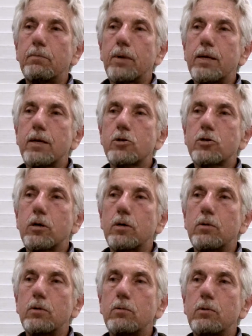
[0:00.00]

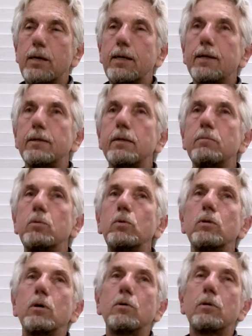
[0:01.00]
mayashahu wa
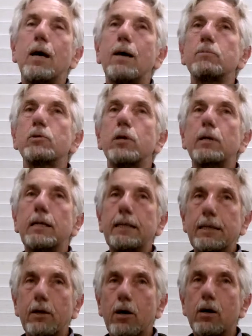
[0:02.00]
yadribu lahu
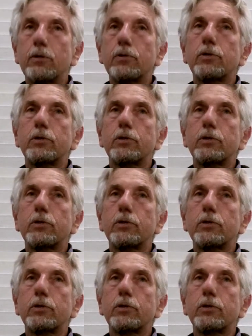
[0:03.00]
al